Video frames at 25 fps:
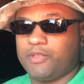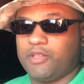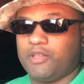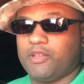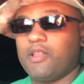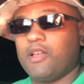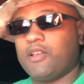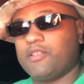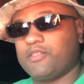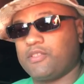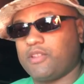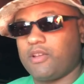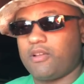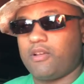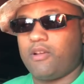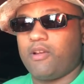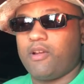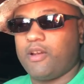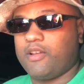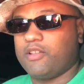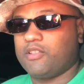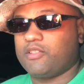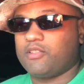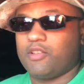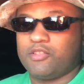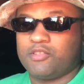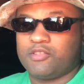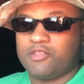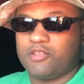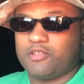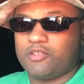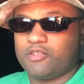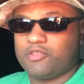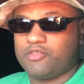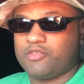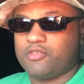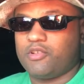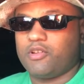Then I was like, all right. So I
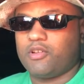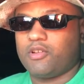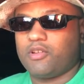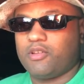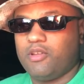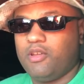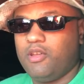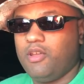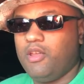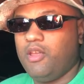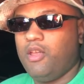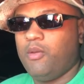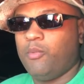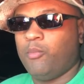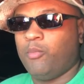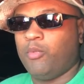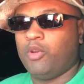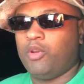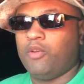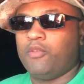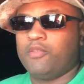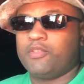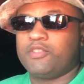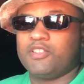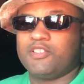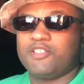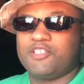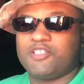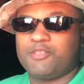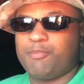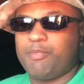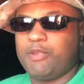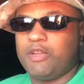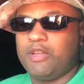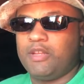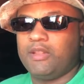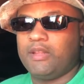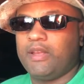took the truck, went over to the
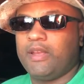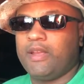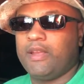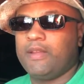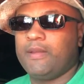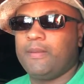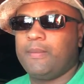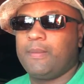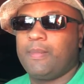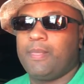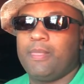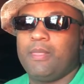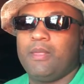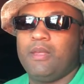speed lane,